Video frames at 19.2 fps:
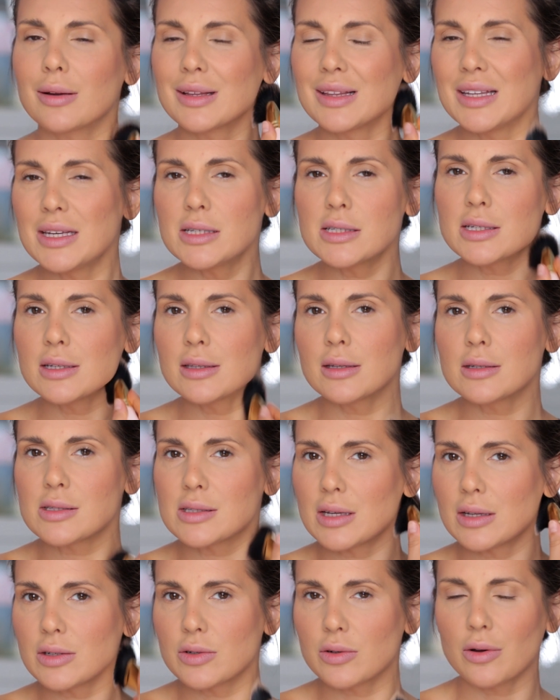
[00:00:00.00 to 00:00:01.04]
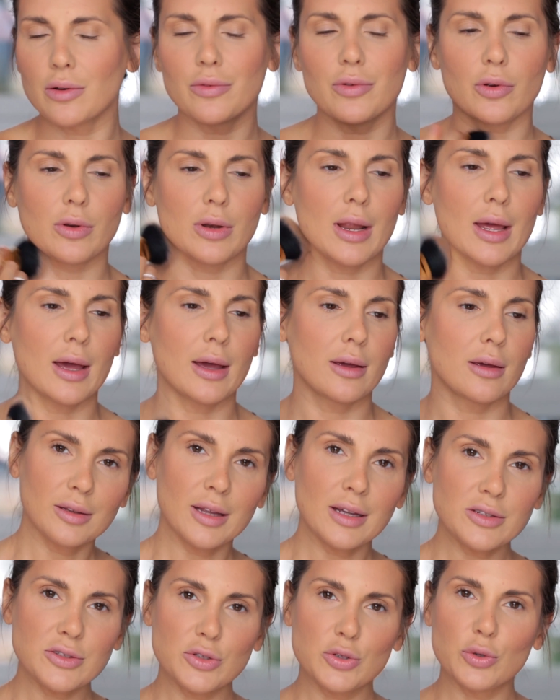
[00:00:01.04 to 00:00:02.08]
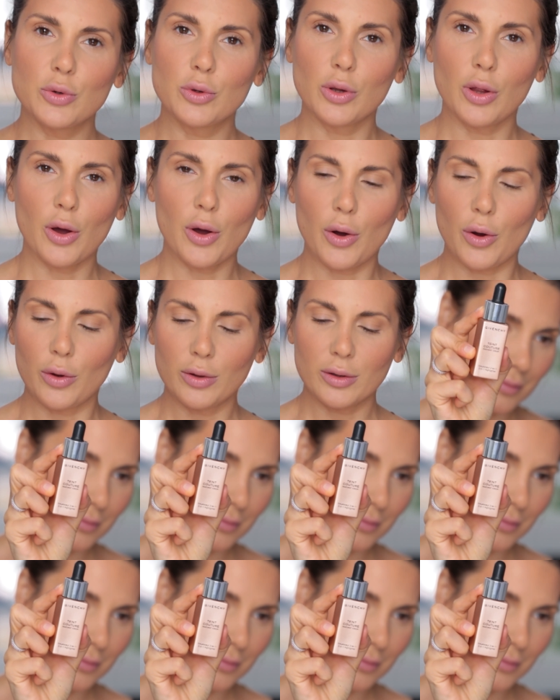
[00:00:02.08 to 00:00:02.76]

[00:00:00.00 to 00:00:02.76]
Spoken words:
at least in the center of your neck. Let's do glow.